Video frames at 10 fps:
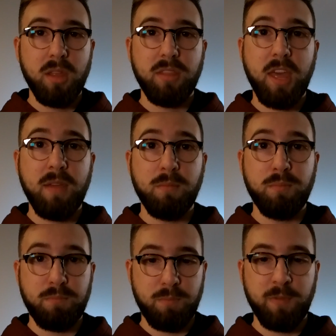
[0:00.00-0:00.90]

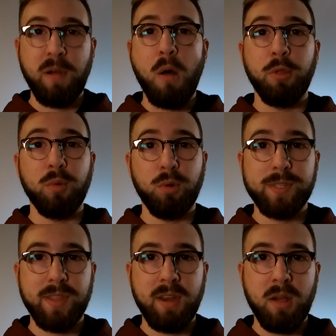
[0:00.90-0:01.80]
they follow the
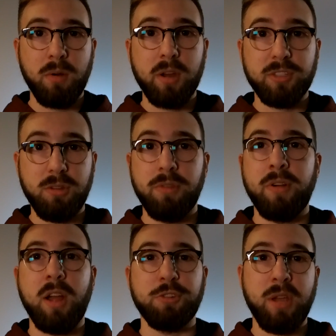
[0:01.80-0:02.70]
rules of the network. So
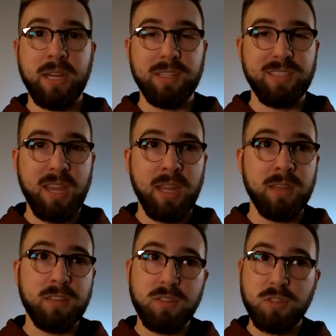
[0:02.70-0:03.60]
they're not trying to
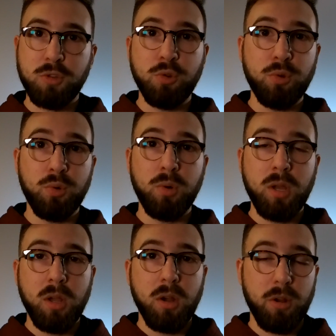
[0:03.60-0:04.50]
send the same
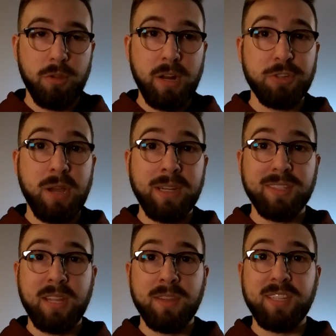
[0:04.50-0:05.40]

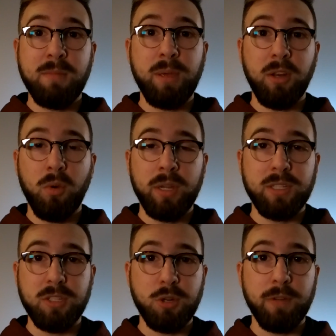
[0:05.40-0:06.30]
Bitcoin
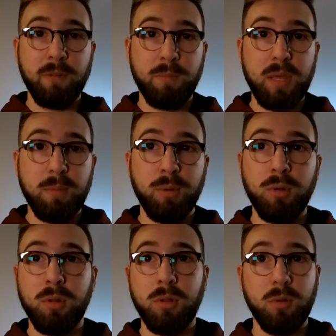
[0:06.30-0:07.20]
to two different people
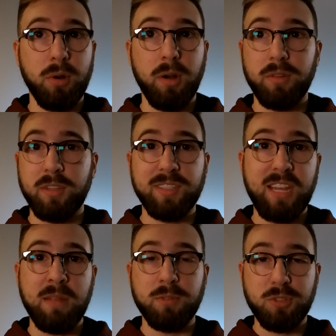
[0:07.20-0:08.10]
or the
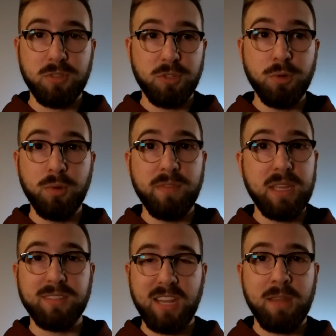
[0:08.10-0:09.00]
same two of
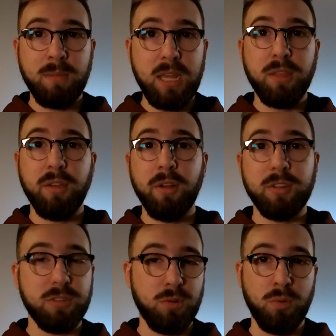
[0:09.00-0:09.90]
the same Ether
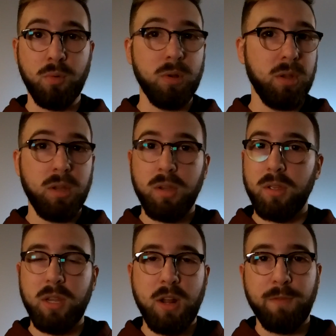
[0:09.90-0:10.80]
to,
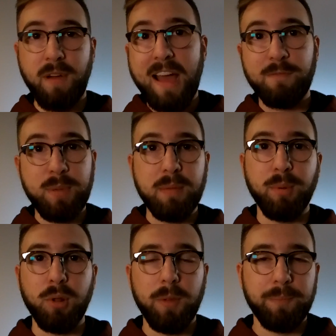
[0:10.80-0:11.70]
you know, five
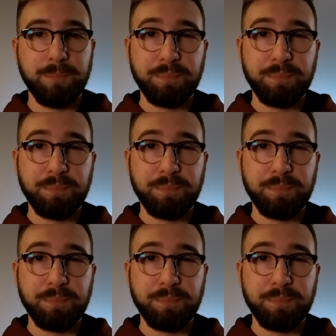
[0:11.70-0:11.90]
people.